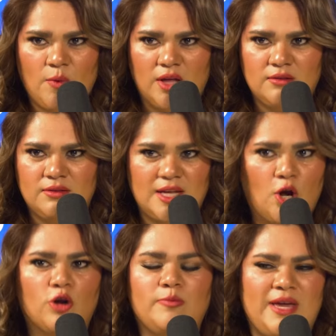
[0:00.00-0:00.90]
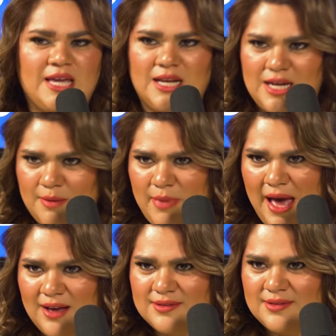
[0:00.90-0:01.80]
one, that aren't making an
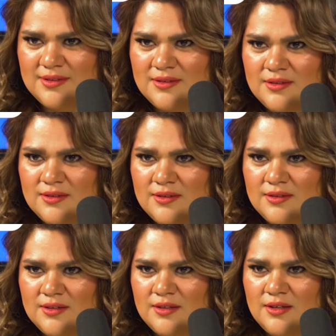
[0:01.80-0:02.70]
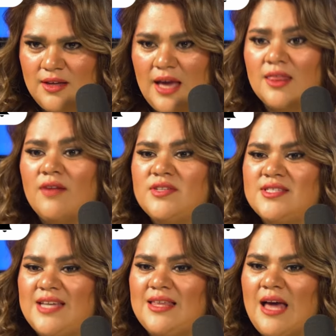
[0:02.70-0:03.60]
impact. I love to
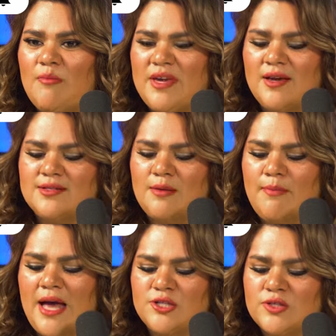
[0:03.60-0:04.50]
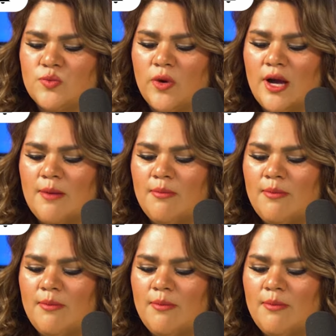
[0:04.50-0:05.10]
say that because it matches where I'm